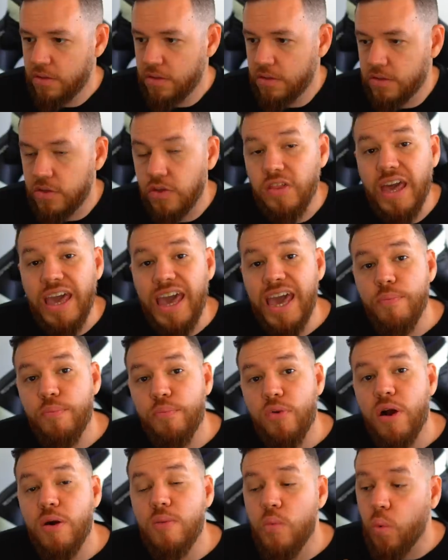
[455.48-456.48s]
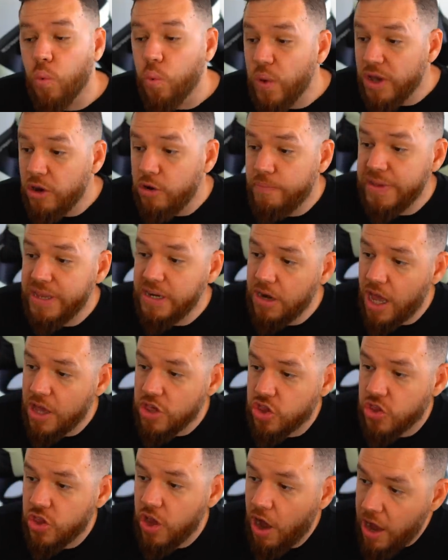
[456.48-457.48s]
So the Ape Realm will be
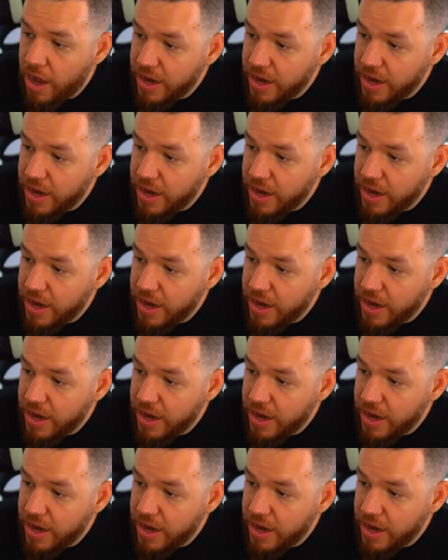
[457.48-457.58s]
launched on